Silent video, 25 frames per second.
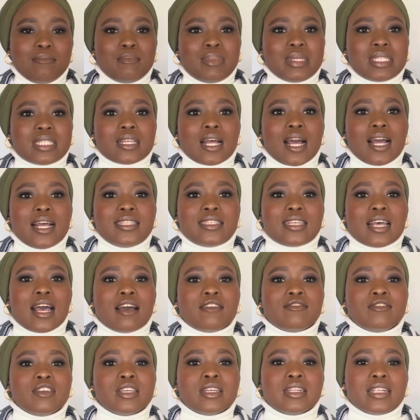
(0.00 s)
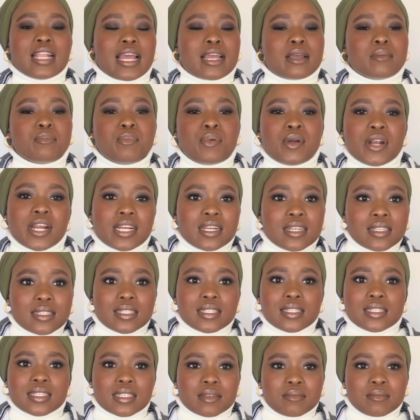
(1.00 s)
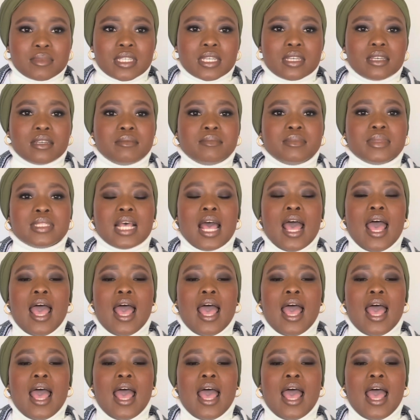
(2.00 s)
besides having like pregnancy symptoms